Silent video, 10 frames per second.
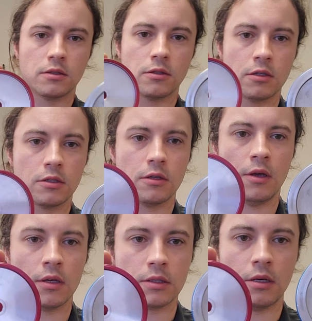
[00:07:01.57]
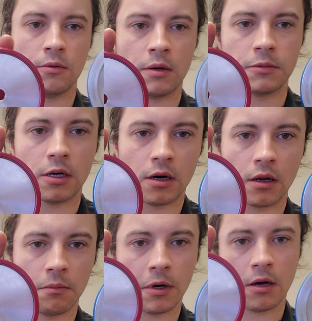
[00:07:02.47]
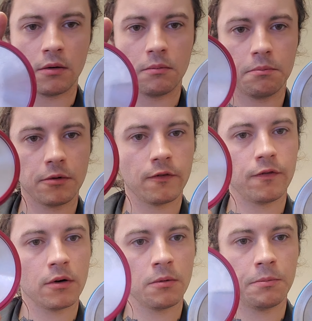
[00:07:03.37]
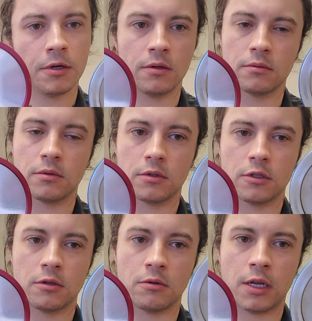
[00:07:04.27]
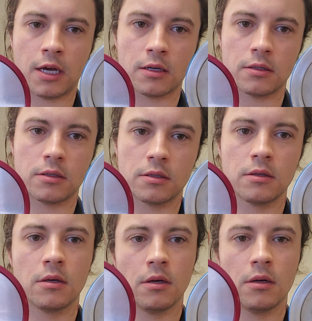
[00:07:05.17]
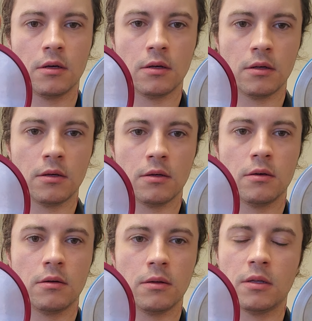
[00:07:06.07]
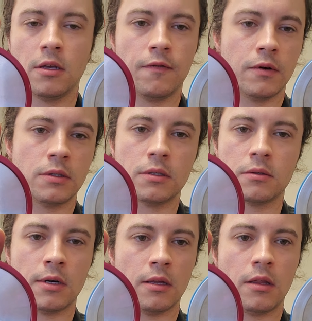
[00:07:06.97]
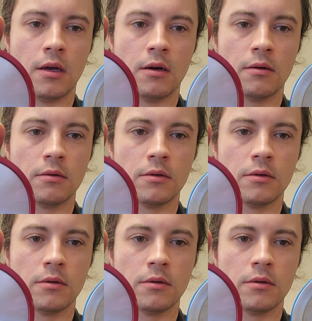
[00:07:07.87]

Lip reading: Just so you can see what I'm talking about. Performabuilt, Sonnax. The difference is right there.